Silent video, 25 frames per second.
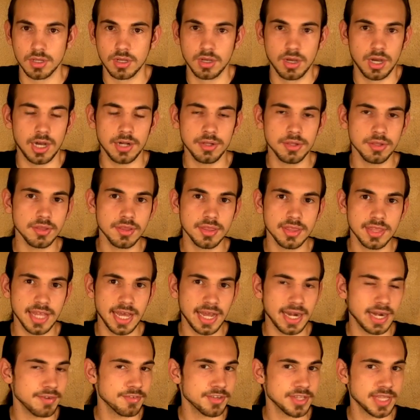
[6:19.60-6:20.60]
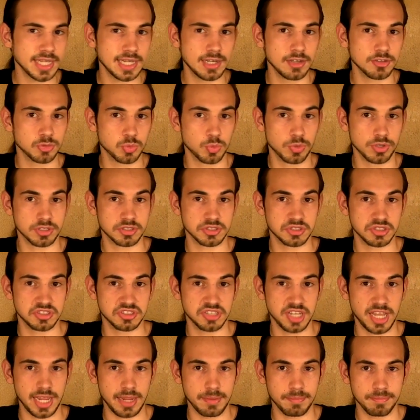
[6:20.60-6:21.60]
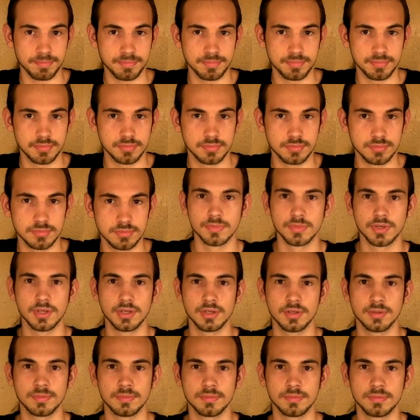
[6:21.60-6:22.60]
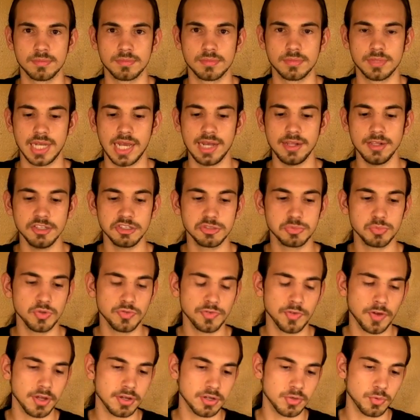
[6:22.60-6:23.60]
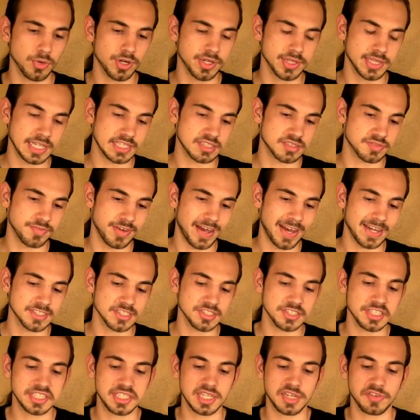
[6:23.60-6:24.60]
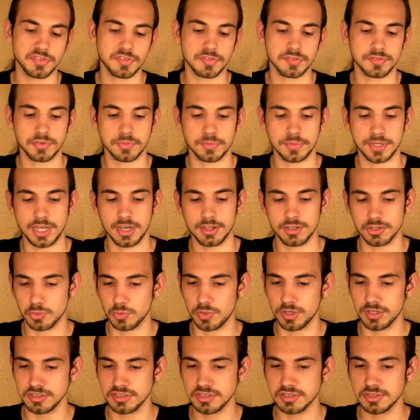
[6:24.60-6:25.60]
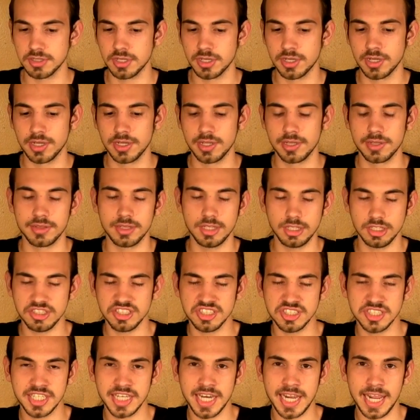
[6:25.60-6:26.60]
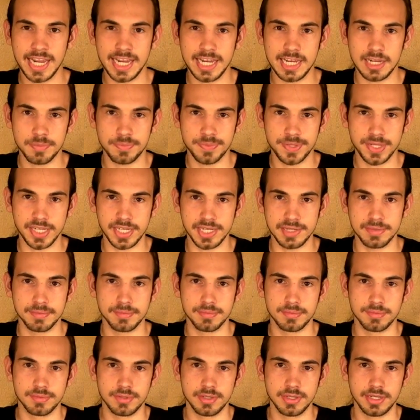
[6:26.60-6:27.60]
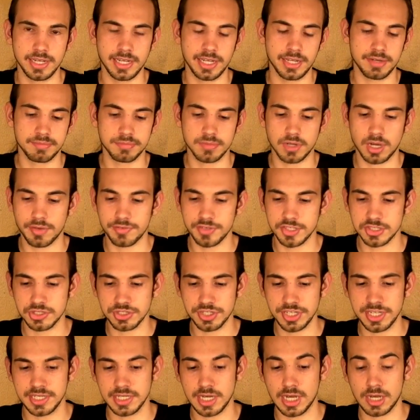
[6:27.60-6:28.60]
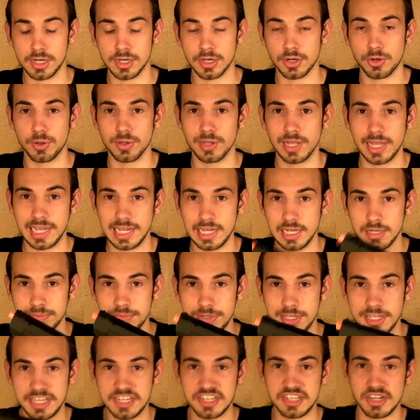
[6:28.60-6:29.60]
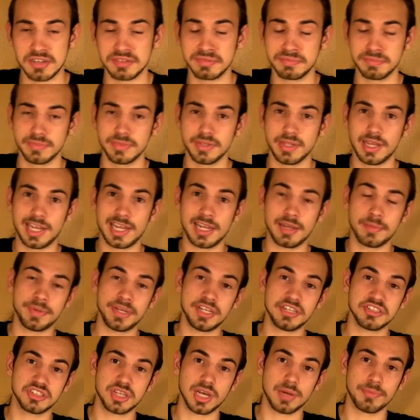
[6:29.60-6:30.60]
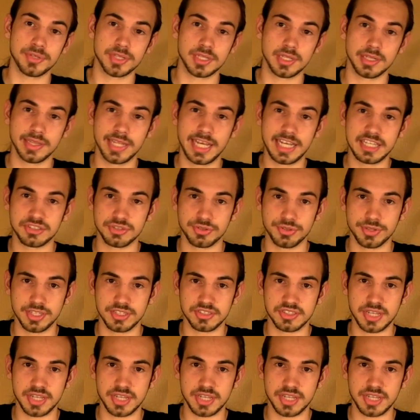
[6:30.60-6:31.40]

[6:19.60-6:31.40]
Other than that, everything else works the same. Now let's move on to one that's vastly different from the other ones. This is an AEP, and obviously not all AEPs come with the laser this